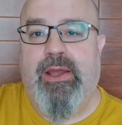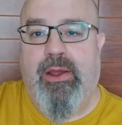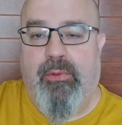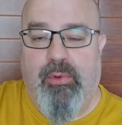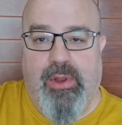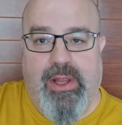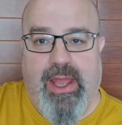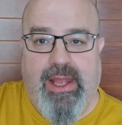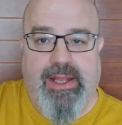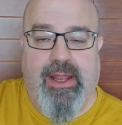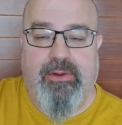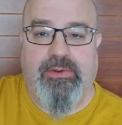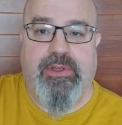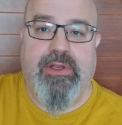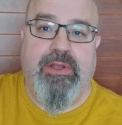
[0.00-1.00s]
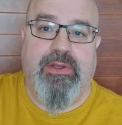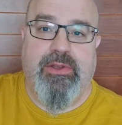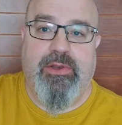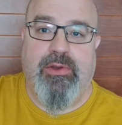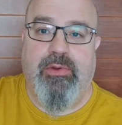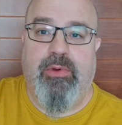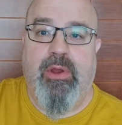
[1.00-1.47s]
and we're going to head out
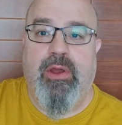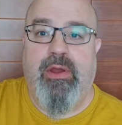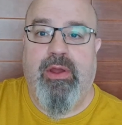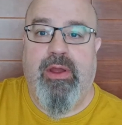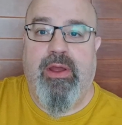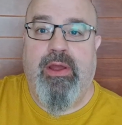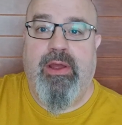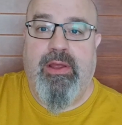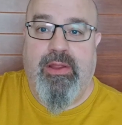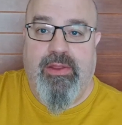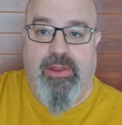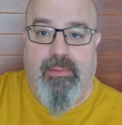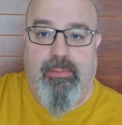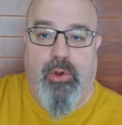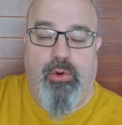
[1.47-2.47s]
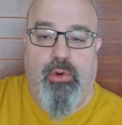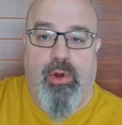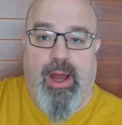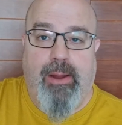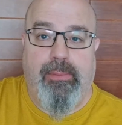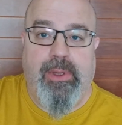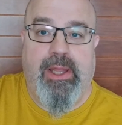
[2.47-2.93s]
to the Morro
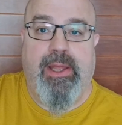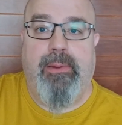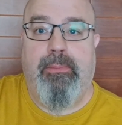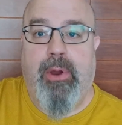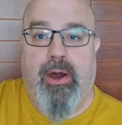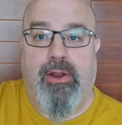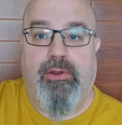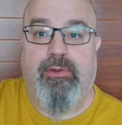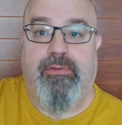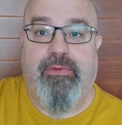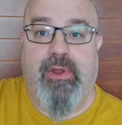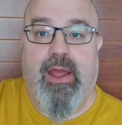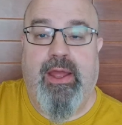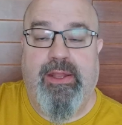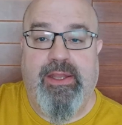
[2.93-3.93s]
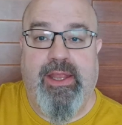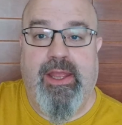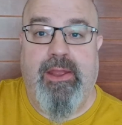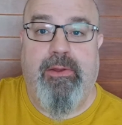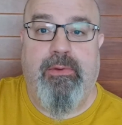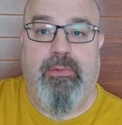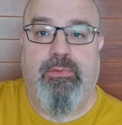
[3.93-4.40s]
Hable part of
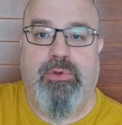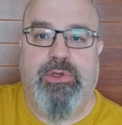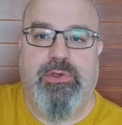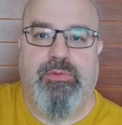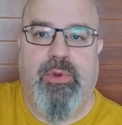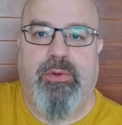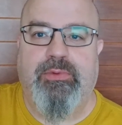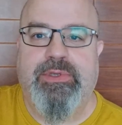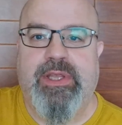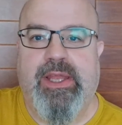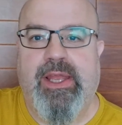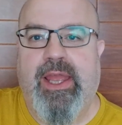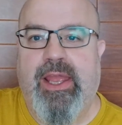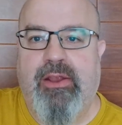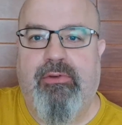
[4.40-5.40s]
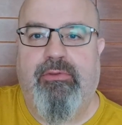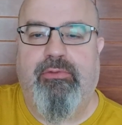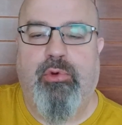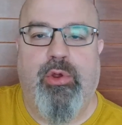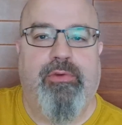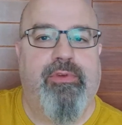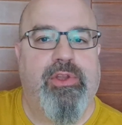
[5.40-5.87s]
Handia, which is where we're staying here in
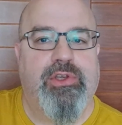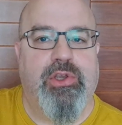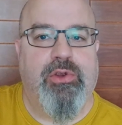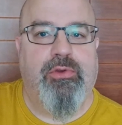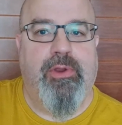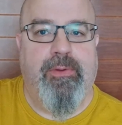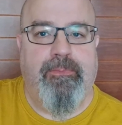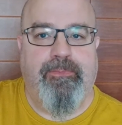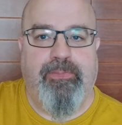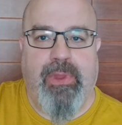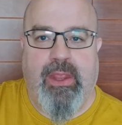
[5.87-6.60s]
Fuerteventura.